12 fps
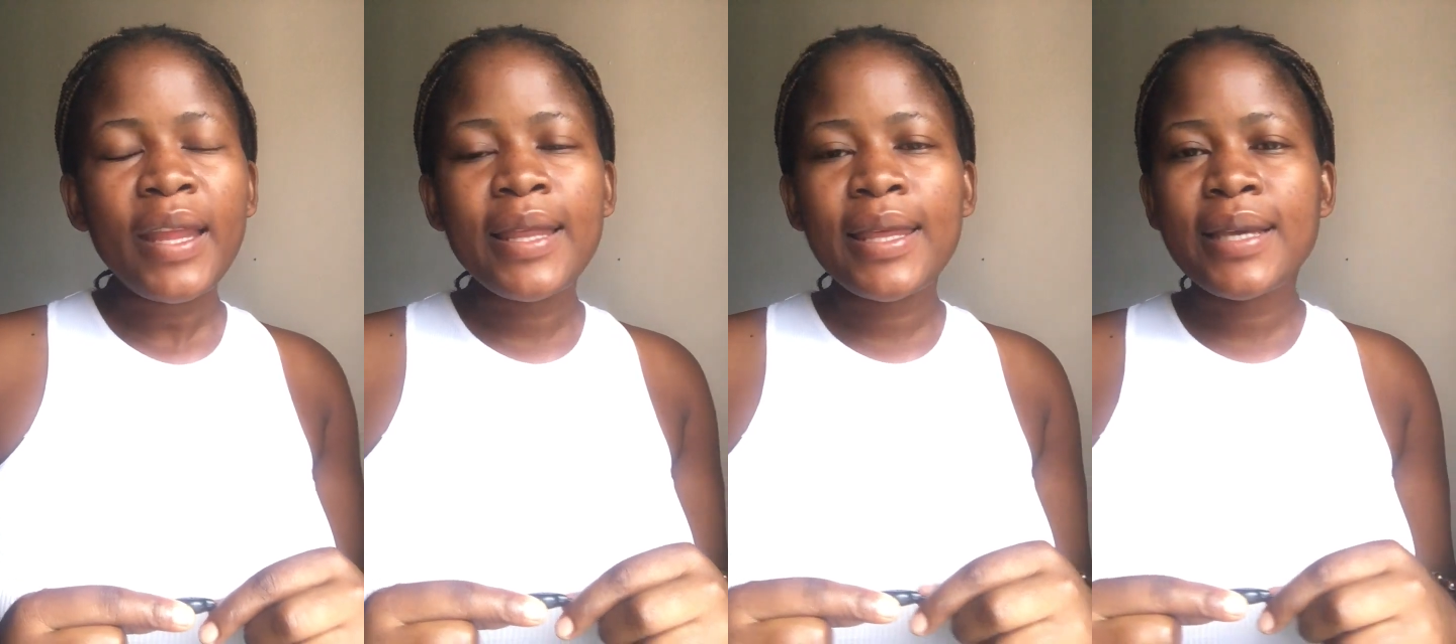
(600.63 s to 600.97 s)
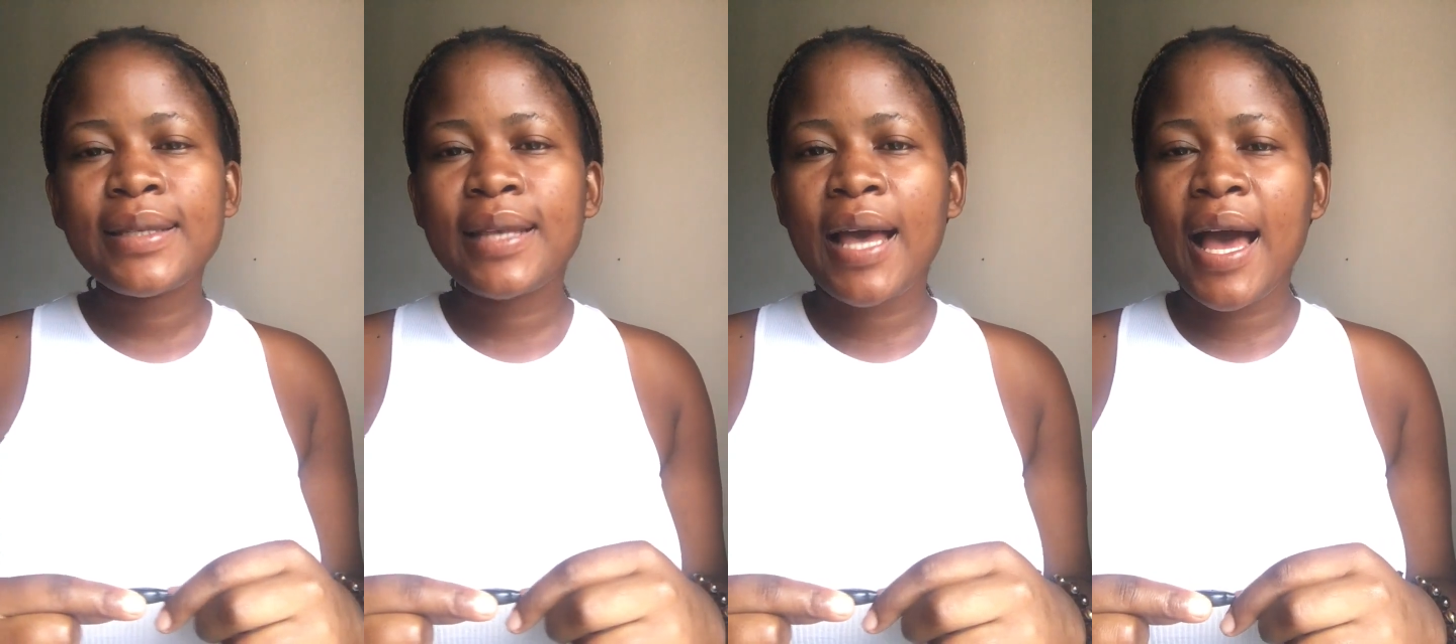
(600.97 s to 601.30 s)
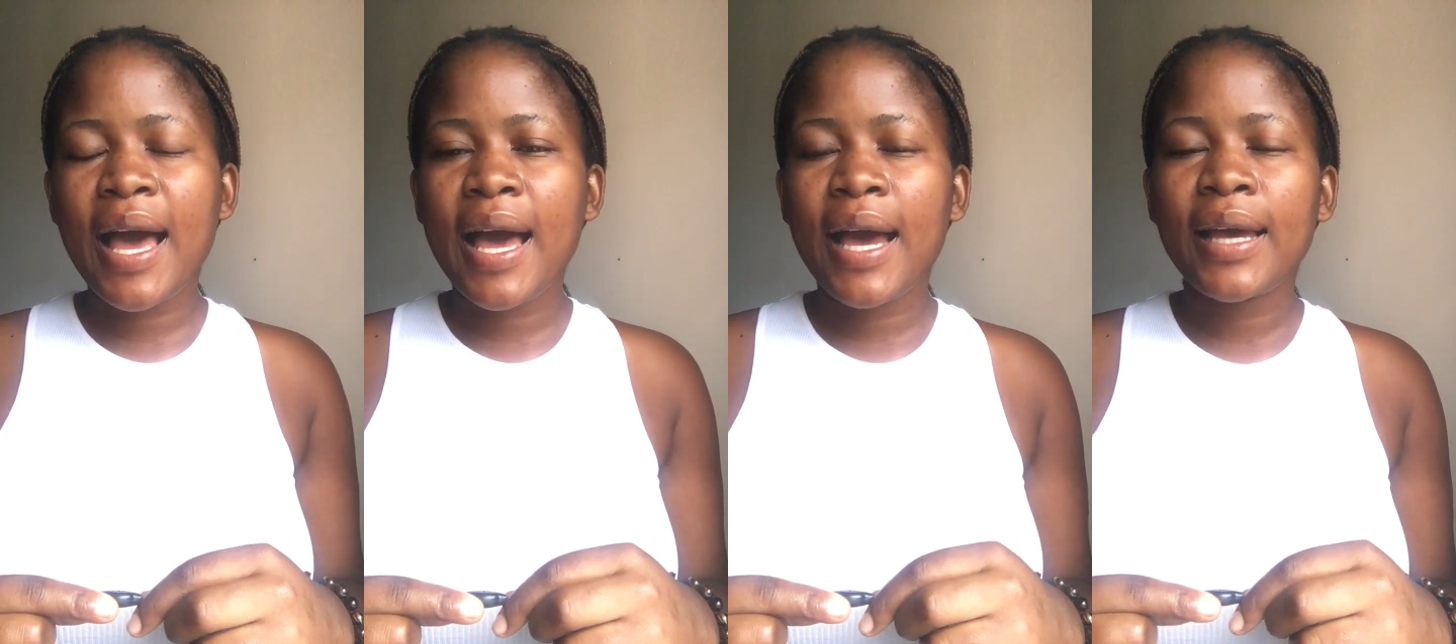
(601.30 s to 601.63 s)
these
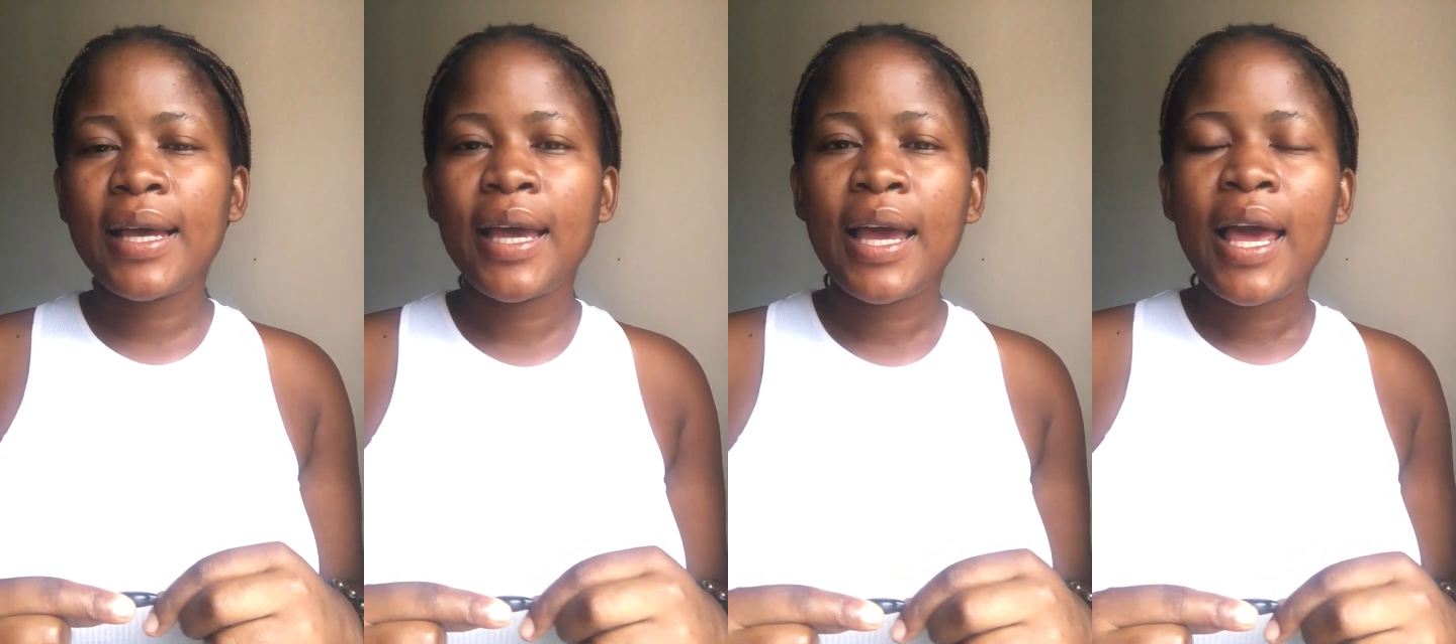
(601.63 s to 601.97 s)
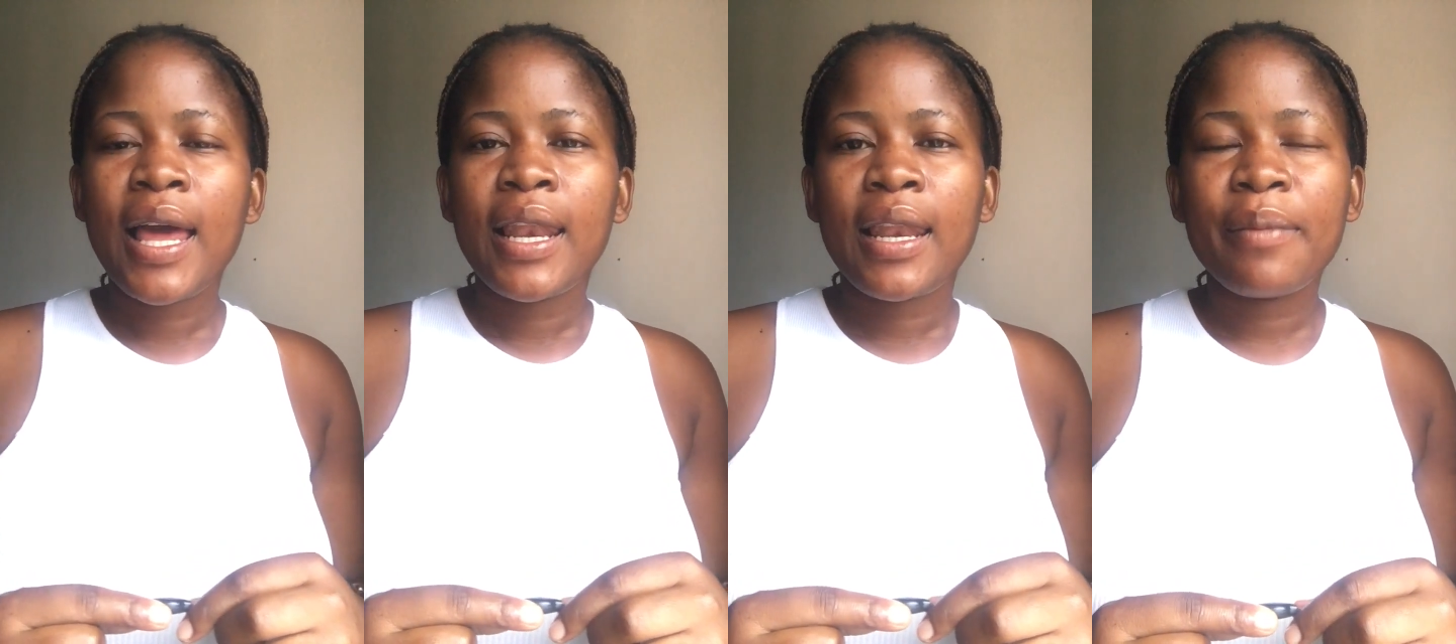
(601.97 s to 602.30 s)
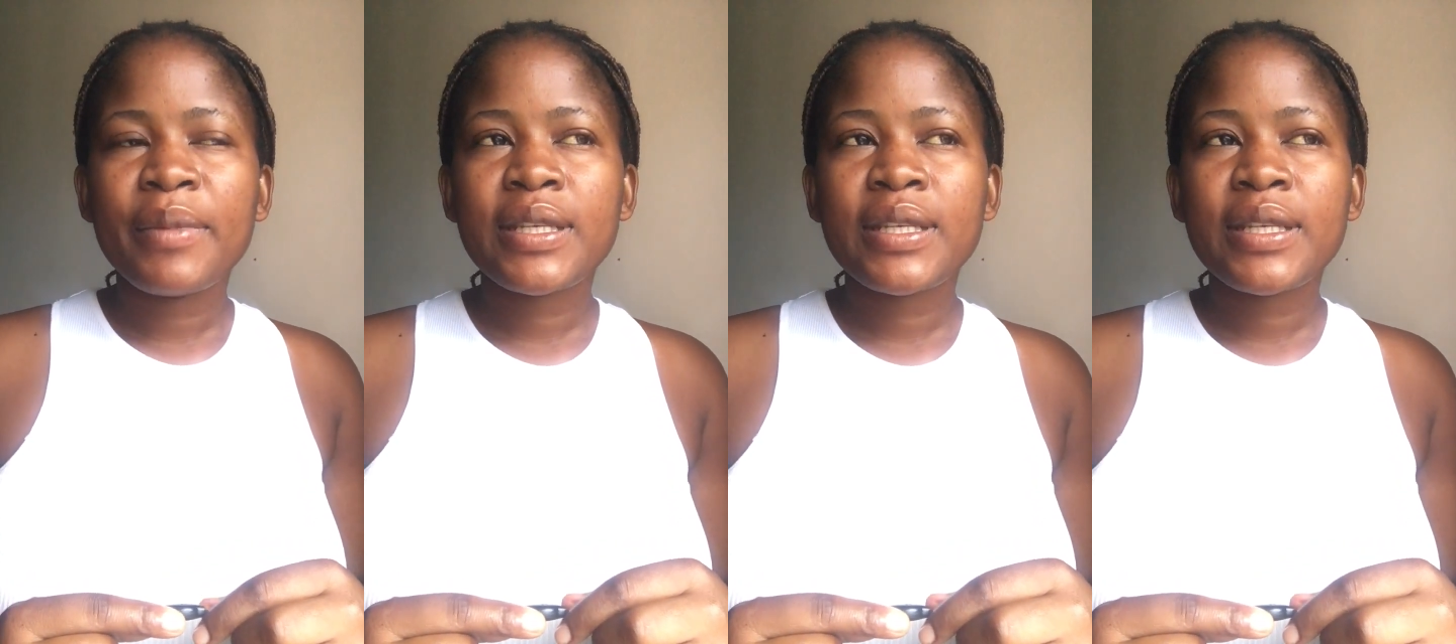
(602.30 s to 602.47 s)
let me